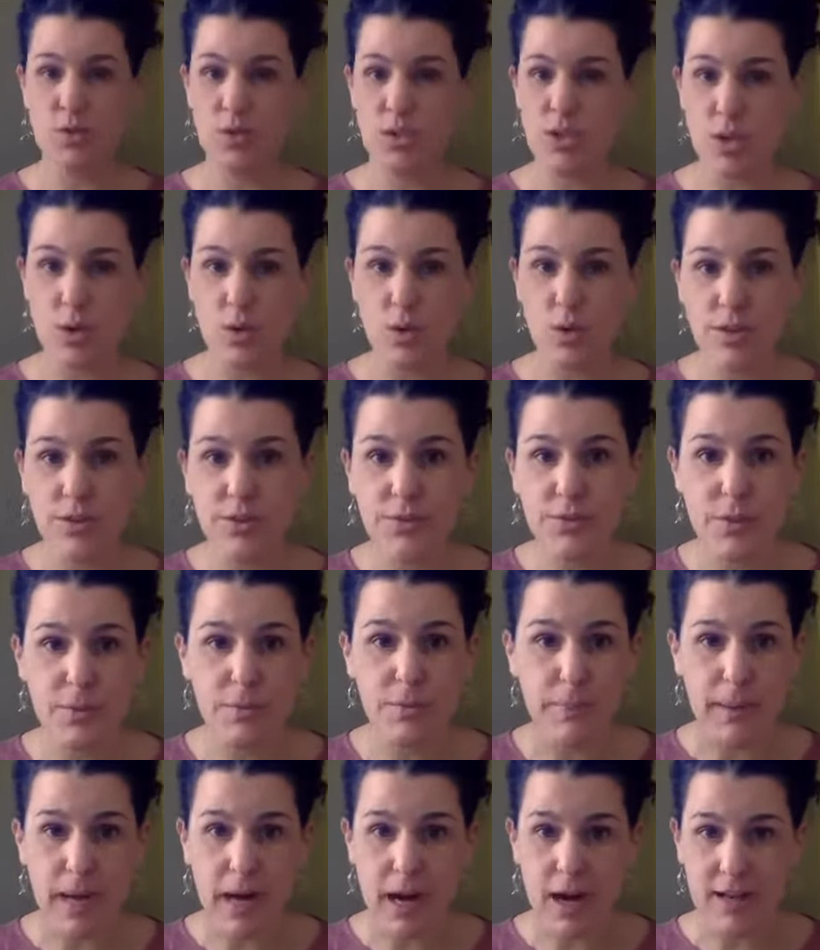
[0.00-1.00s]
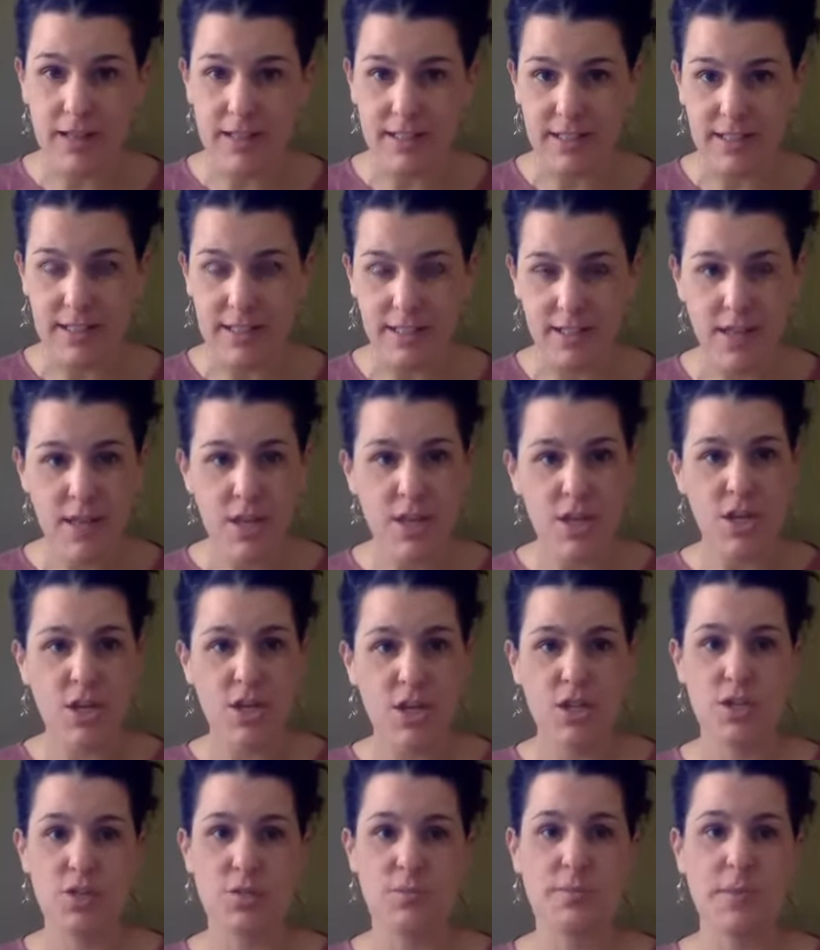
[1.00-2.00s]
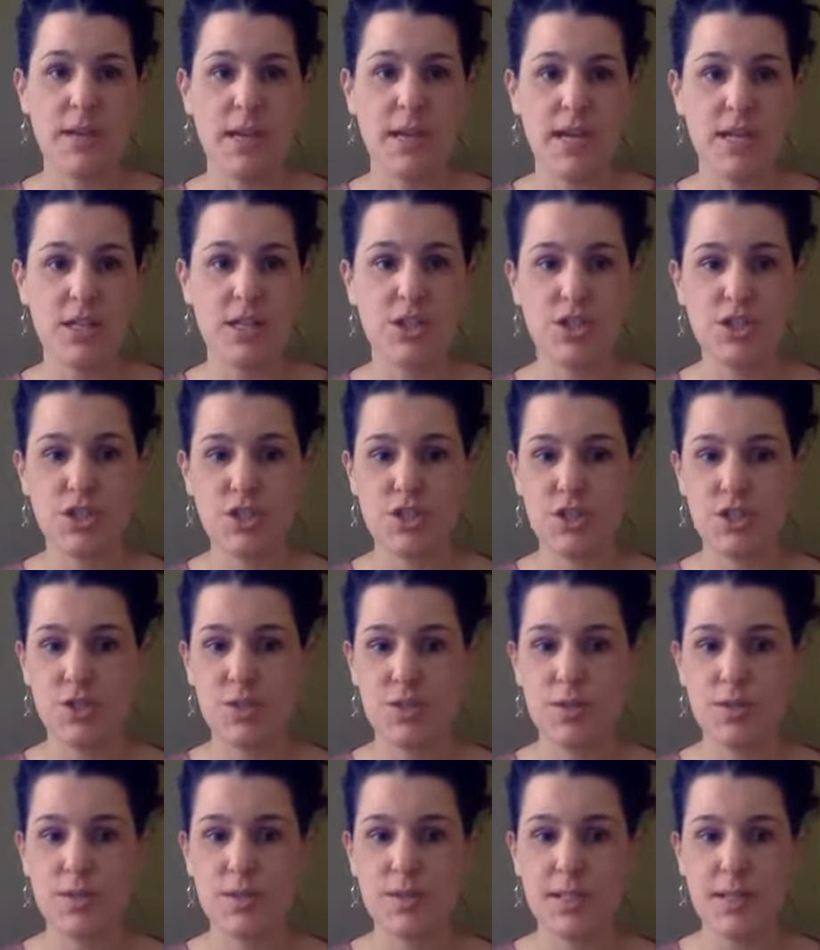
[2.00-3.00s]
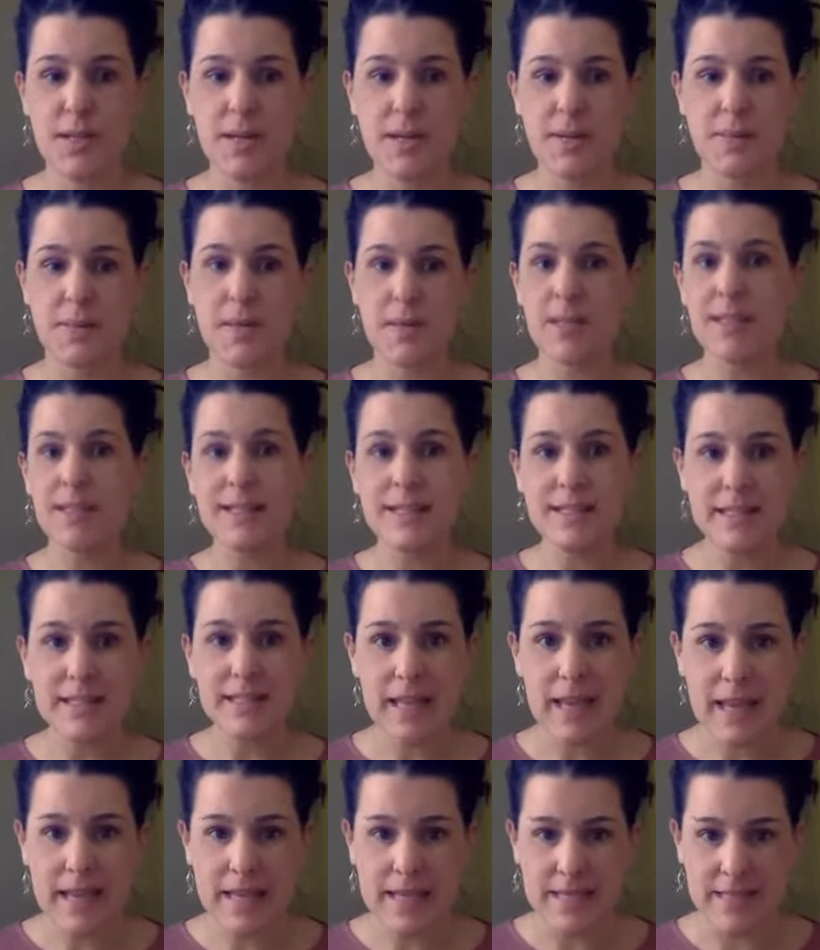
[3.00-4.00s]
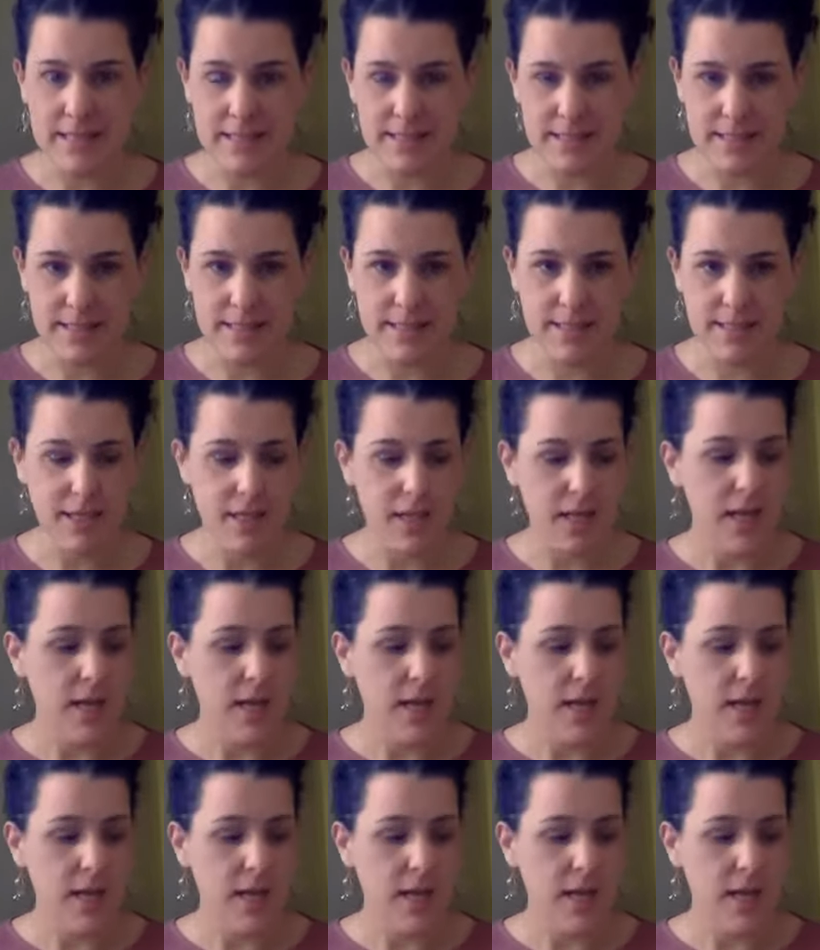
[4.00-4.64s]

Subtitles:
yoga for body. You may choose a cleanse.